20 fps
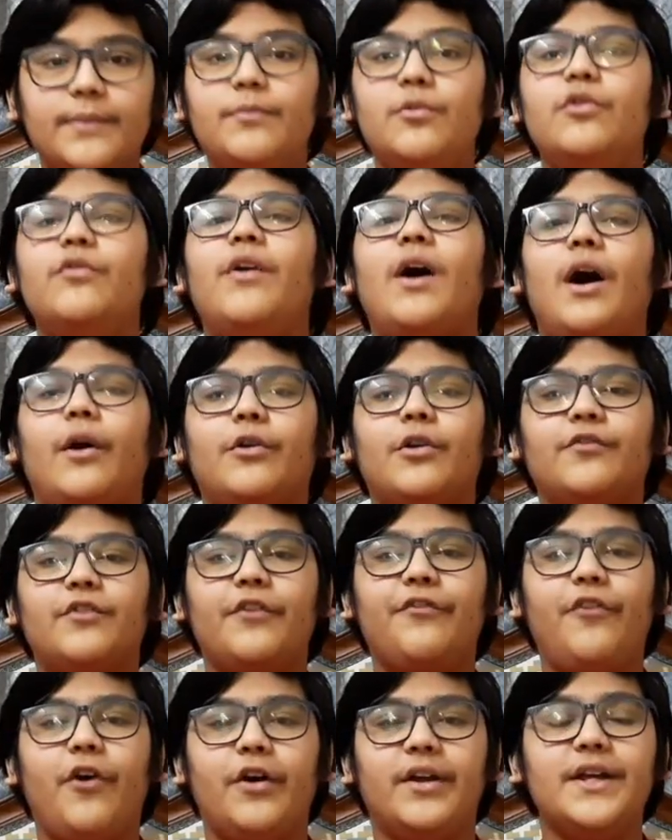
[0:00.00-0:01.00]
move out of
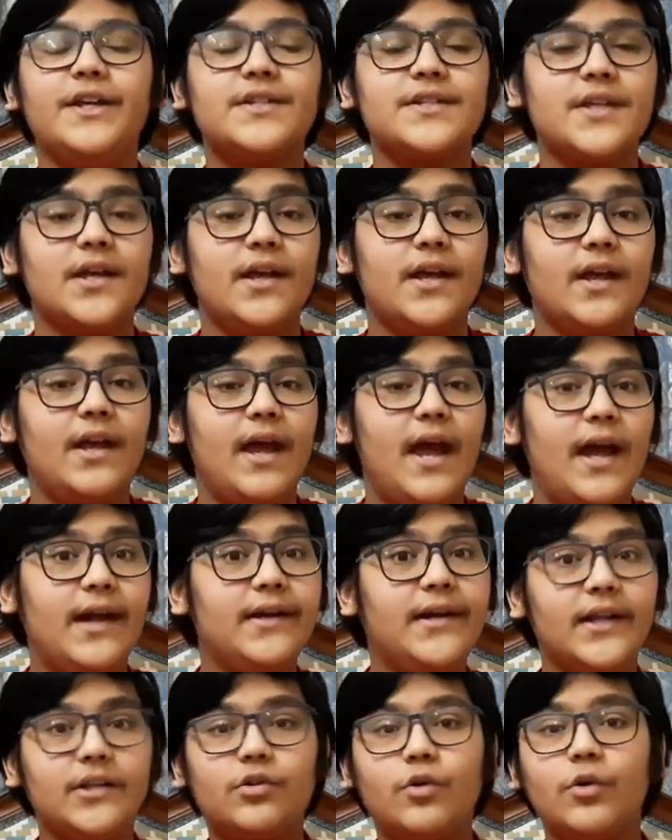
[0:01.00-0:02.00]
the forest,
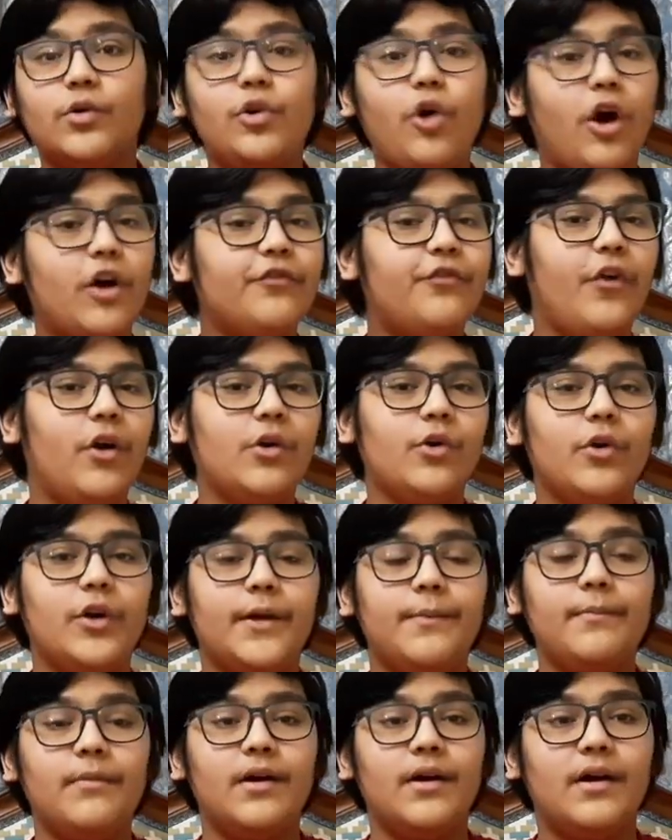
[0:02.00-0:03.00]
and Death could not follow
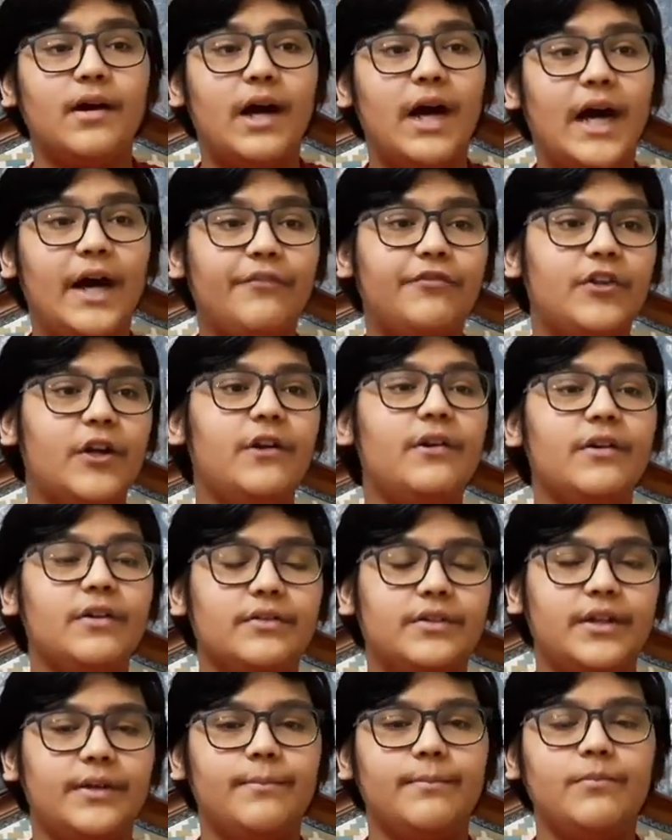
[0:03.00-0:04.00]
him after
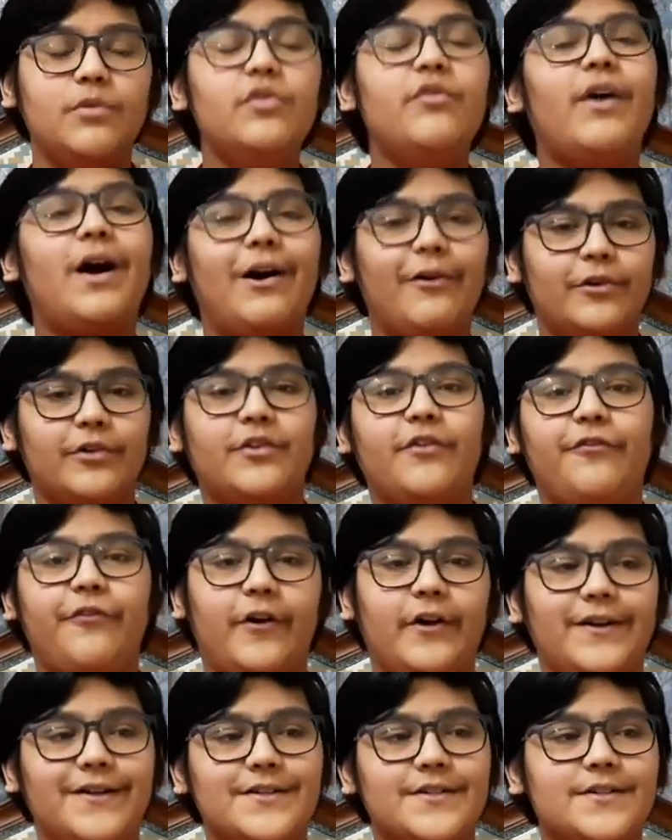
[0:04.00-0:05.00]
they move out of the
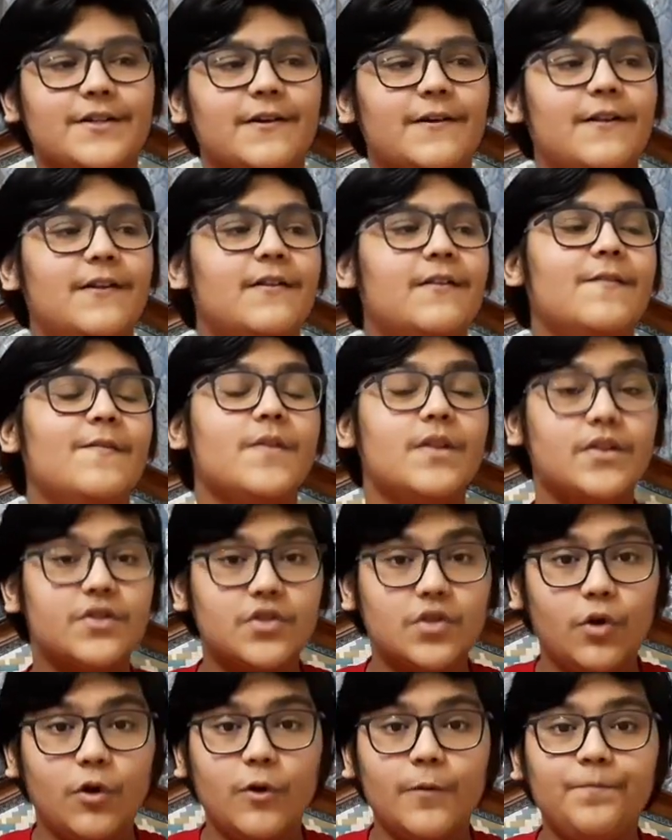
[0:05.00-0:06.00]
forest.
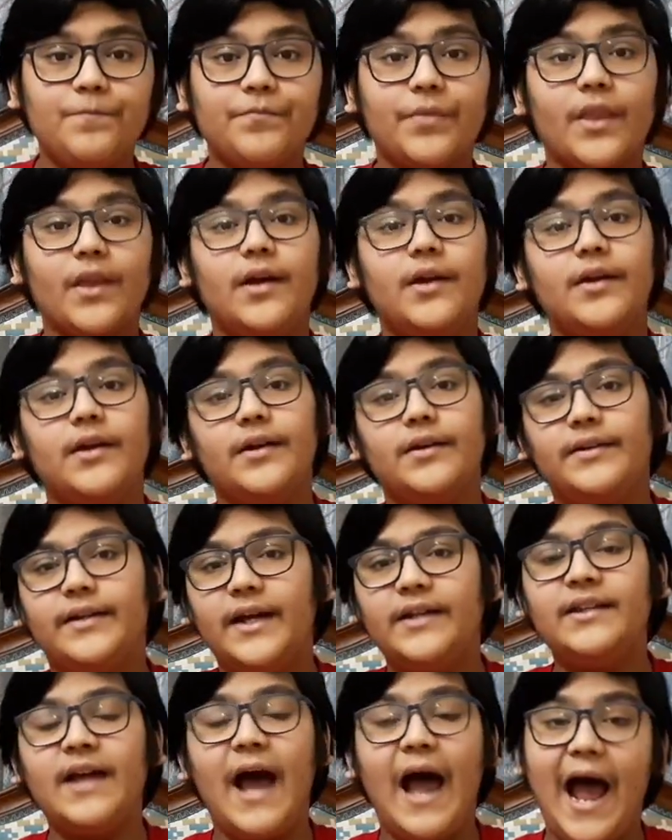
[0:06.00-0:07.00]
So
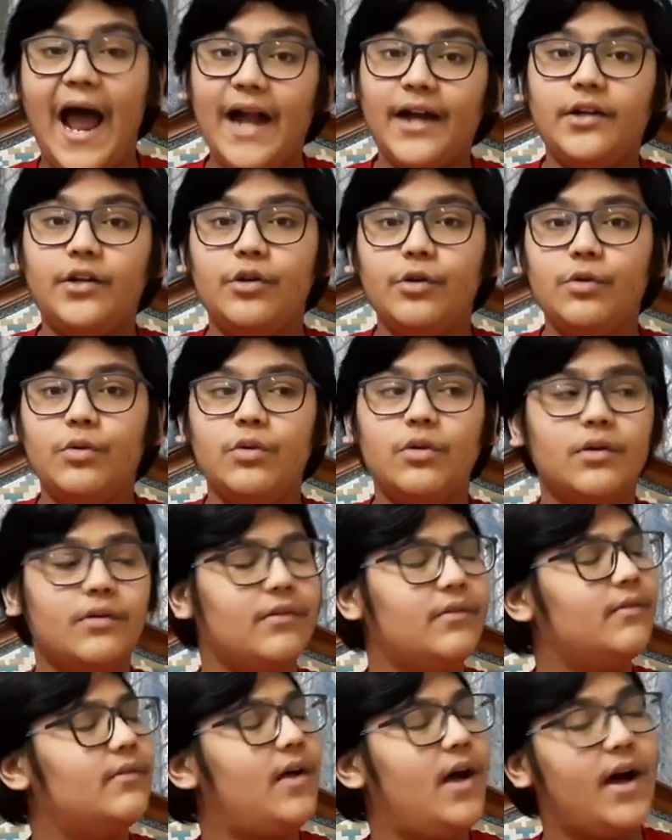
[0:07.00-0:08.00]
Death had to,
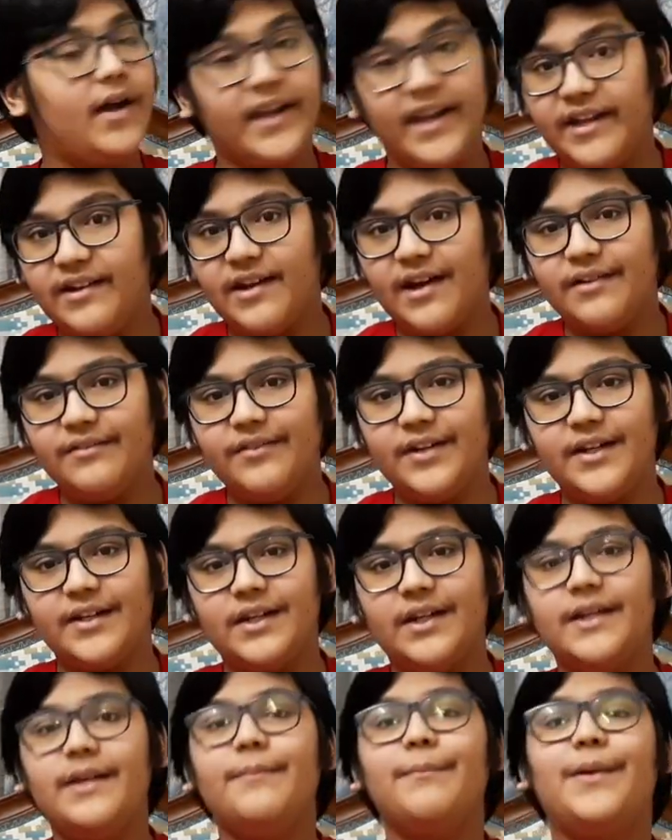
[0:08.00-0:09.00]
again
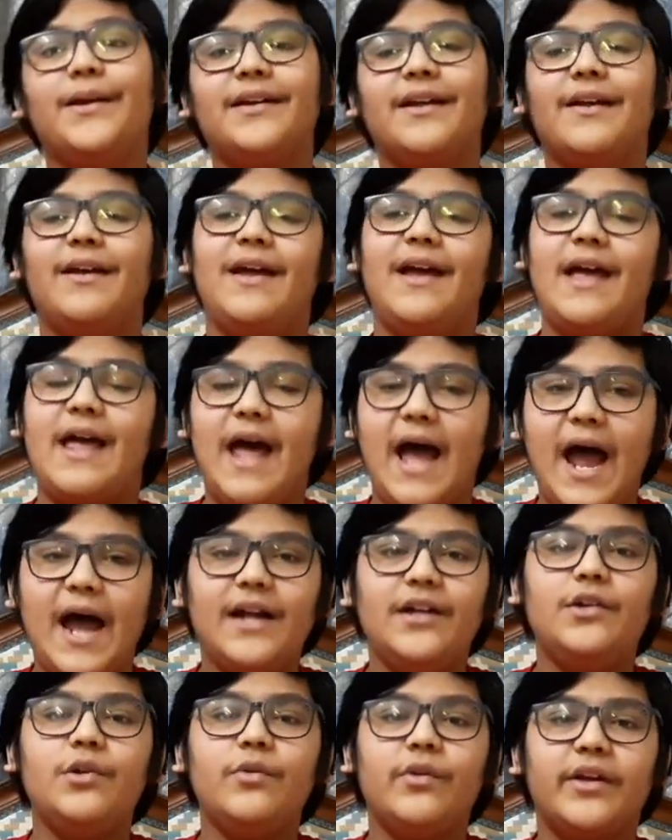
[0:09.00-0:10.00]
unwillingly, but
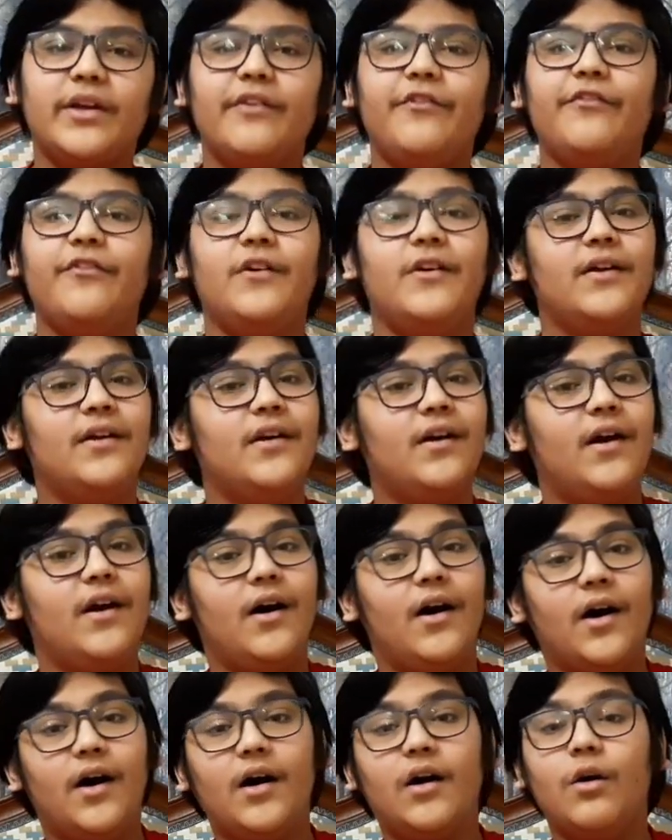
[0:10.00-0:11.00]
had to give
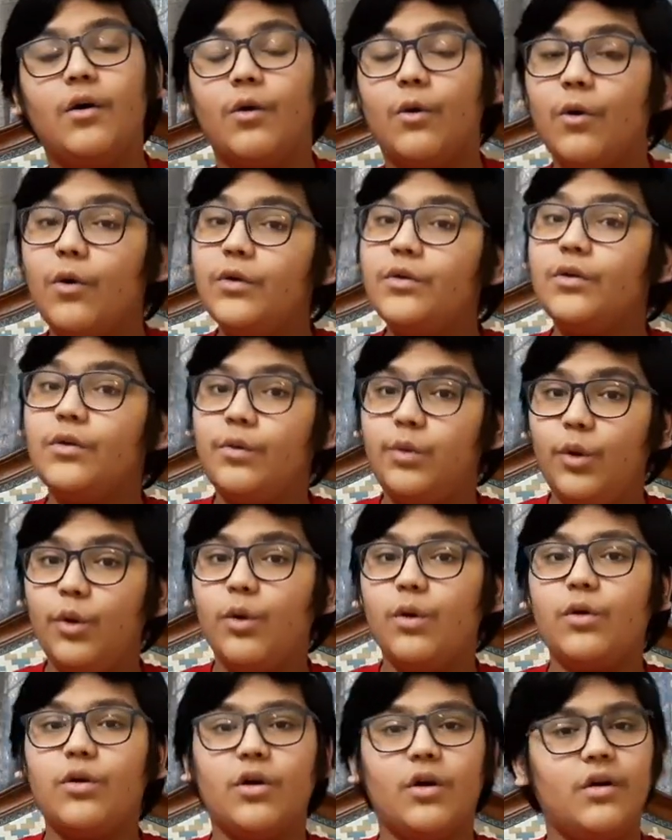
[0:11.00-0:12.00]
her own
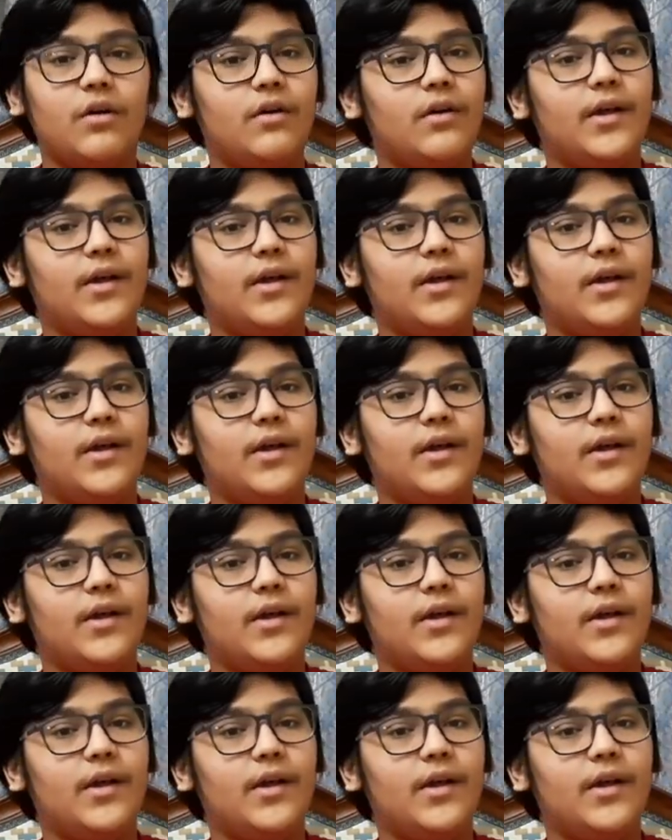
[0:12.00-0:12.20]
cloak